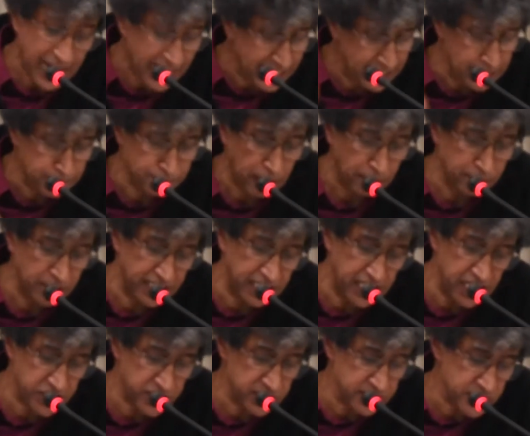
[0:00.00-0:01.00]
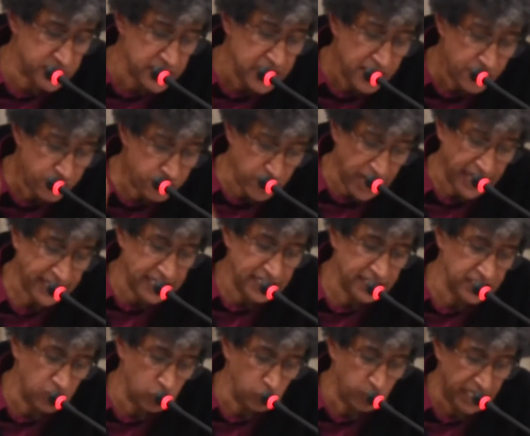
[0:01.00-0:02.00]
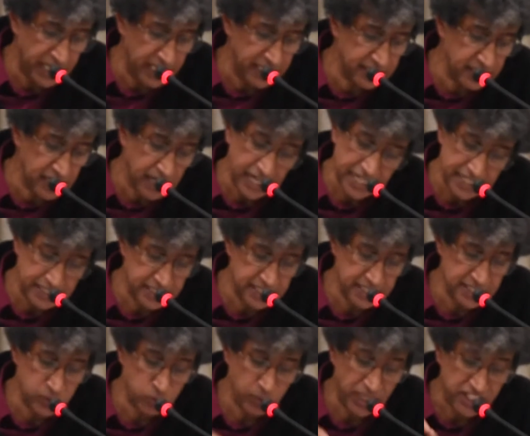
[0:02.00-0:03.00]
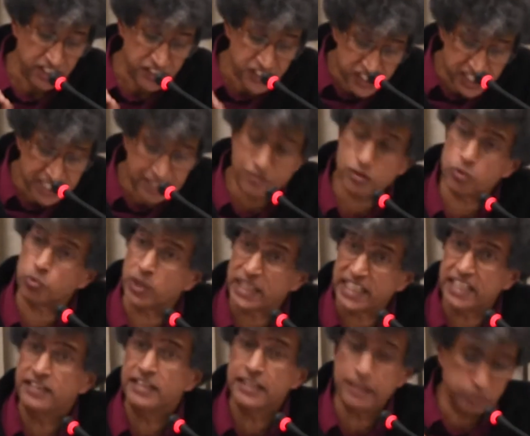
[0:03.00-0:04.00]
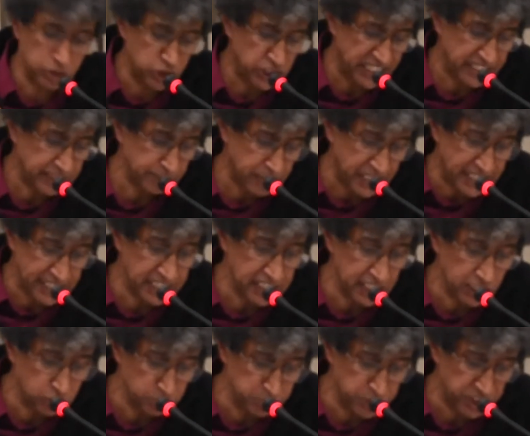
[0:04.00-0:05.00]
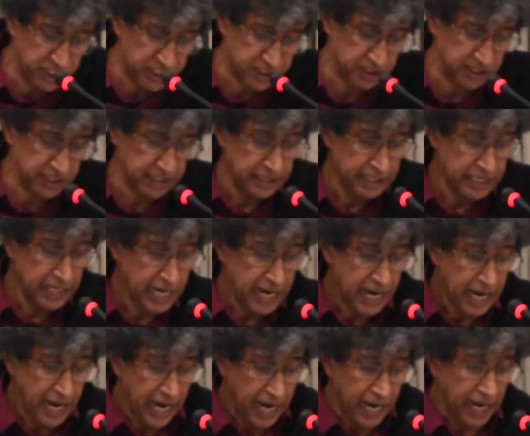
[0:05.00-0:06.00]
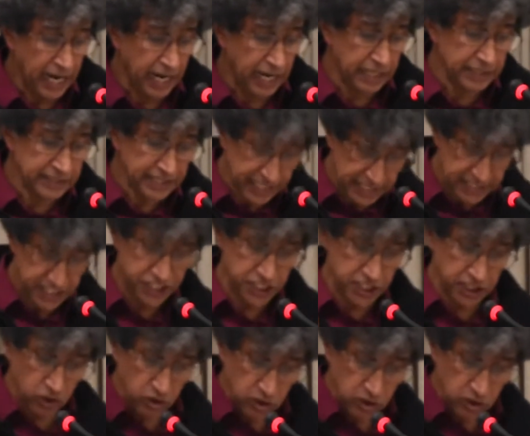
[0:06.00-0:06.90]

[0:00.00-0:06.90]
and their publications, tracking the way the ideas were received within the medical community. Then she,